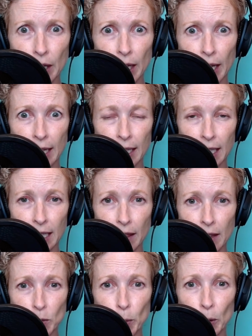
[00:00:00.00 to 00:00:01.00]
And like
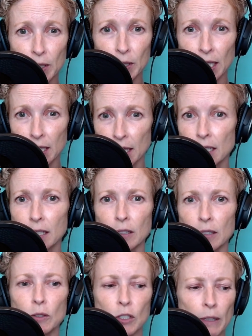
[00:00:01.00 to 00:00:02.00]
this pose gets this
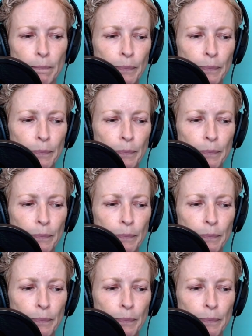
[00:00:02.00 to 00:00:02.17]
solution.